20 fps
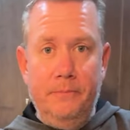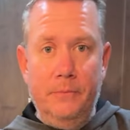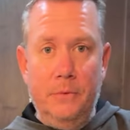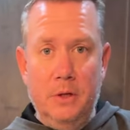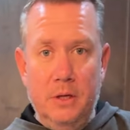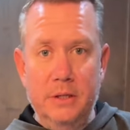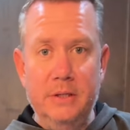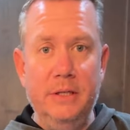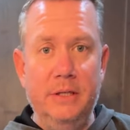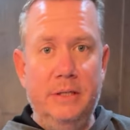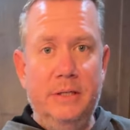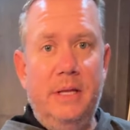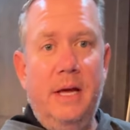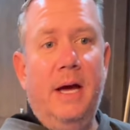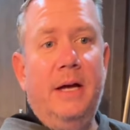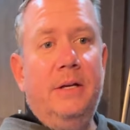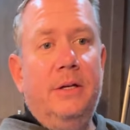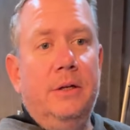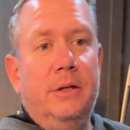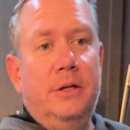because it's
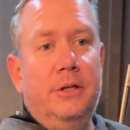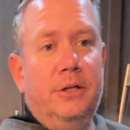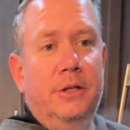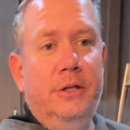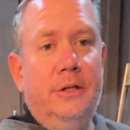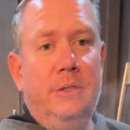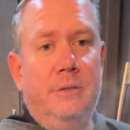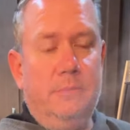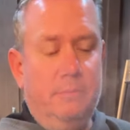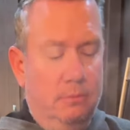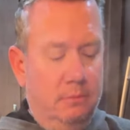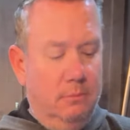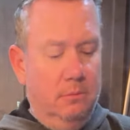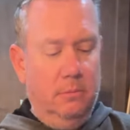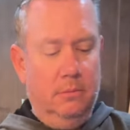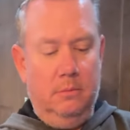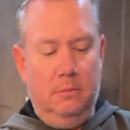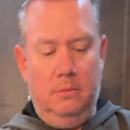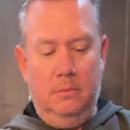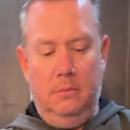that delicious.
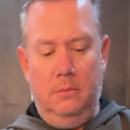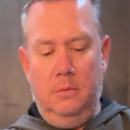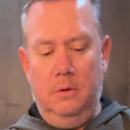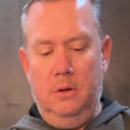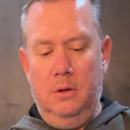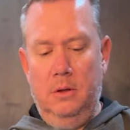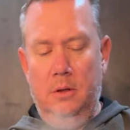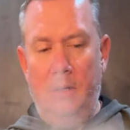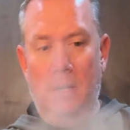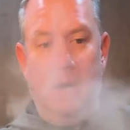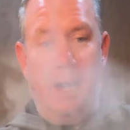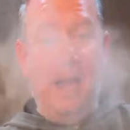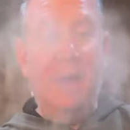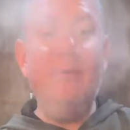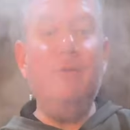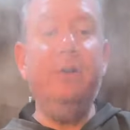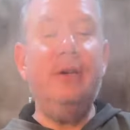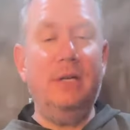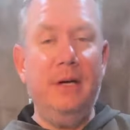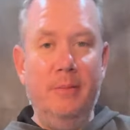
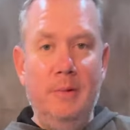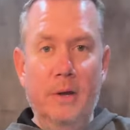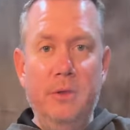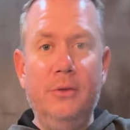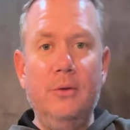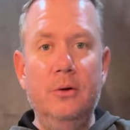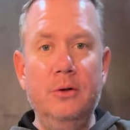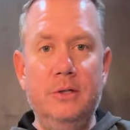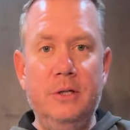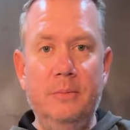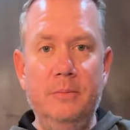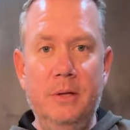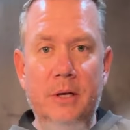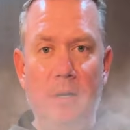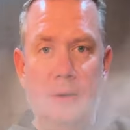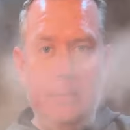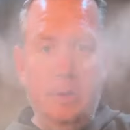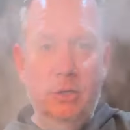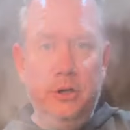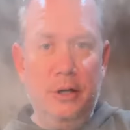Every time I throw something
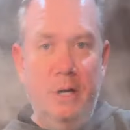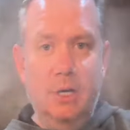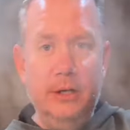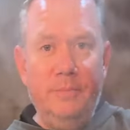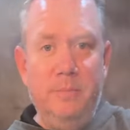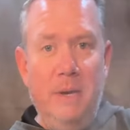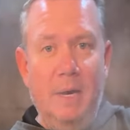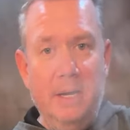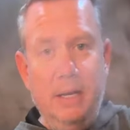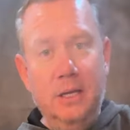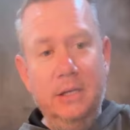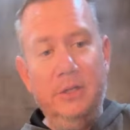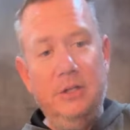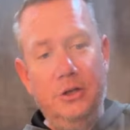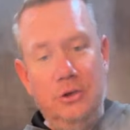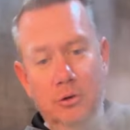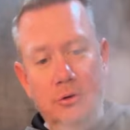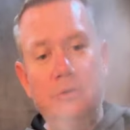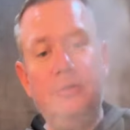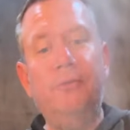in my trash bag, it
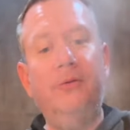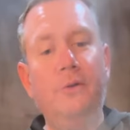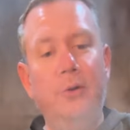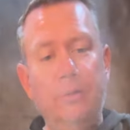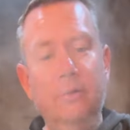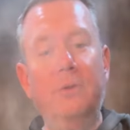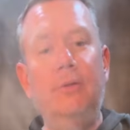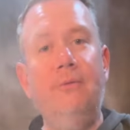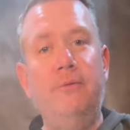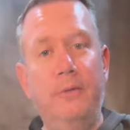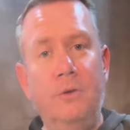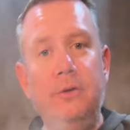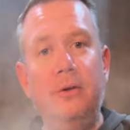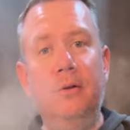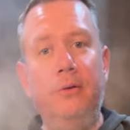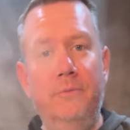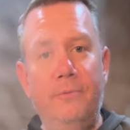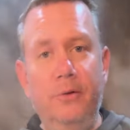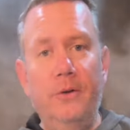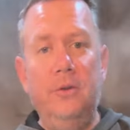scoots further and further
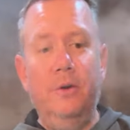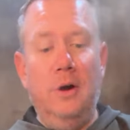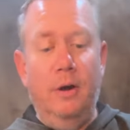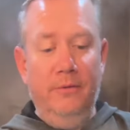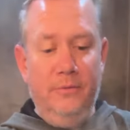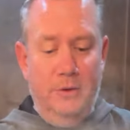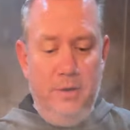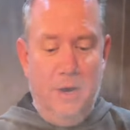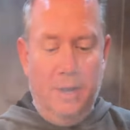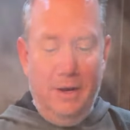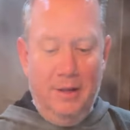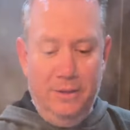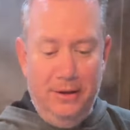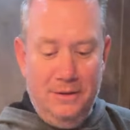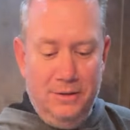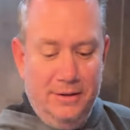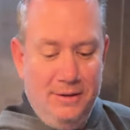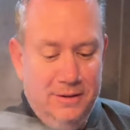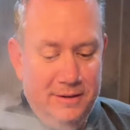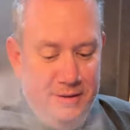and further off the
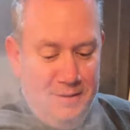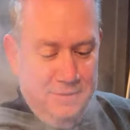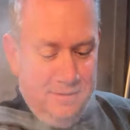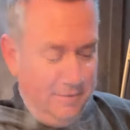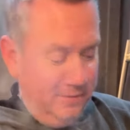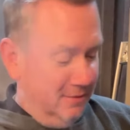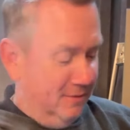island. I